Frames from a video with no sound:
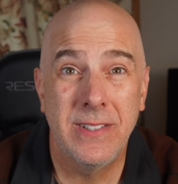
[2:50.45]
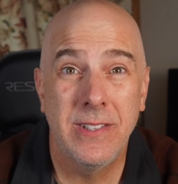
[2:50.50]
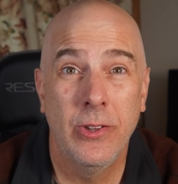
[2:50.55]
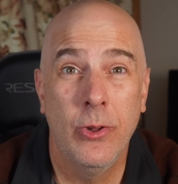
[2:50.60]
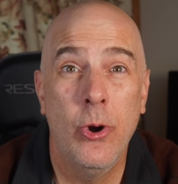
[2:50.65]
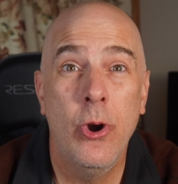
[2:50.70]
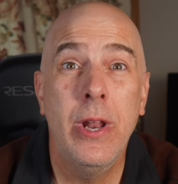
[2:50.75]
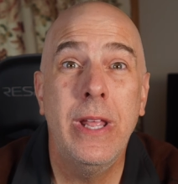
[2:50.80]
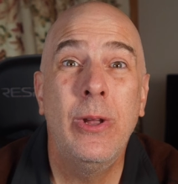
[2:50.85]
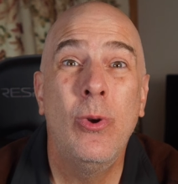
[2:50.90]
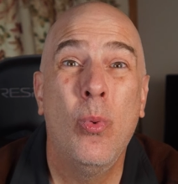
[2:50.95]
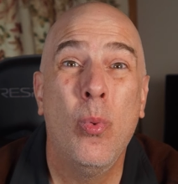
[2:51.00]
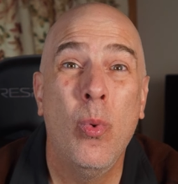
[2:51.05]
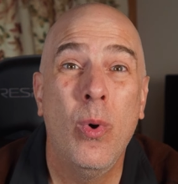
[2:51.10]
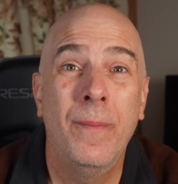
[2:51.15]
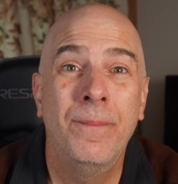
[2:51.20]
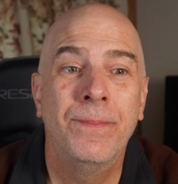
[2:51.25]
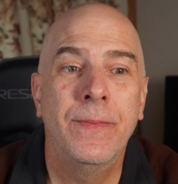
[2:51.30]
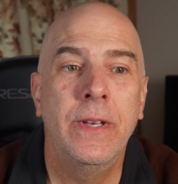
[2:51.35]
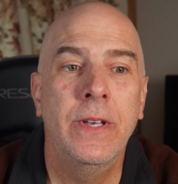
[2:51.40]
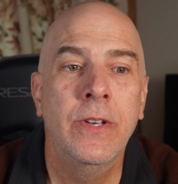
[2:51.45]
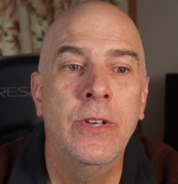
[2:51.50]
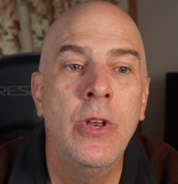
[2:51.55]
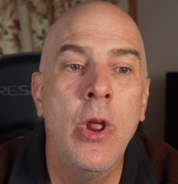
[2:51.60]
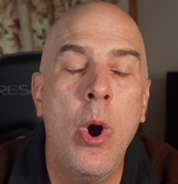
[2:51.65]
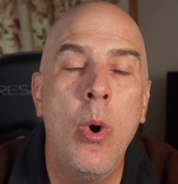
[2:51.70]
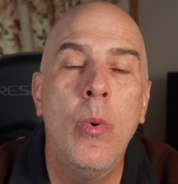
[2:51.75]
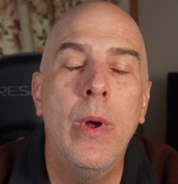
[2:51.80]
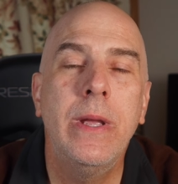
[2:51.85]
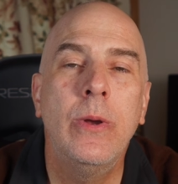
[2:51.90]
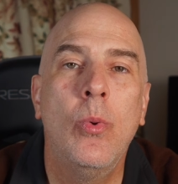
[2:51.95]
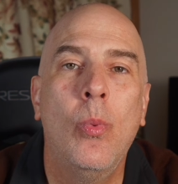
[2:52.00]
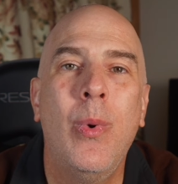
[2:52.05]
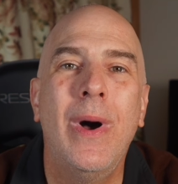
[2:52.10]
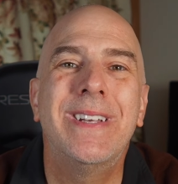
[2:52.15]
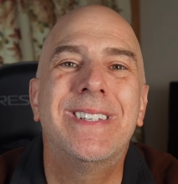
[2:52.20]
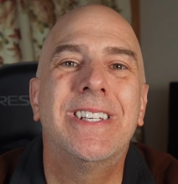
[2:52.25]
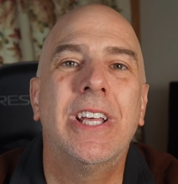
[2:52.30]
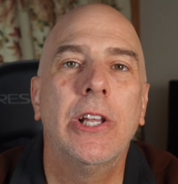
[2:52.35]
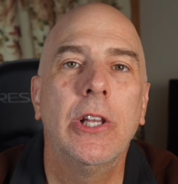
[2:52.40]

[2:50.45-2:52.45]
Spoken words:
knowing what to